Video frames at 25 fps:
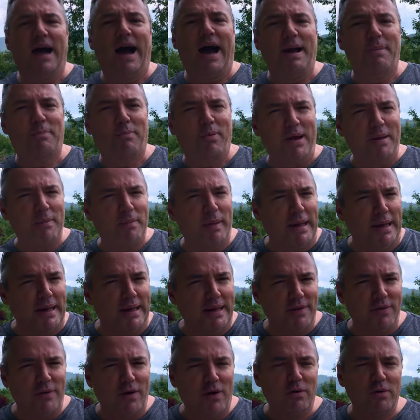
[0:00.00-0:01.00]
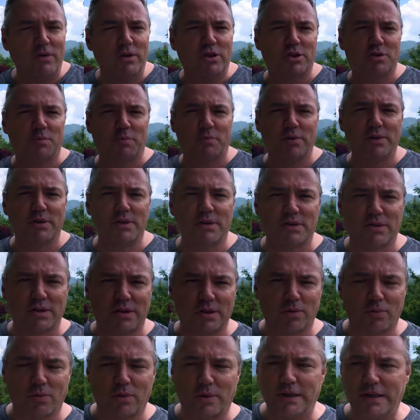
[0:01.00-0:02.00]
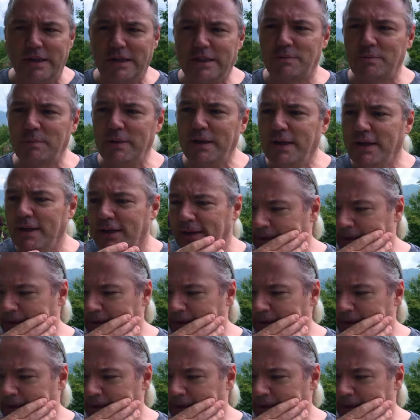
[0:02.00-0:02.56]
I pray mainly in the Holy Spirit as the Lord leads me,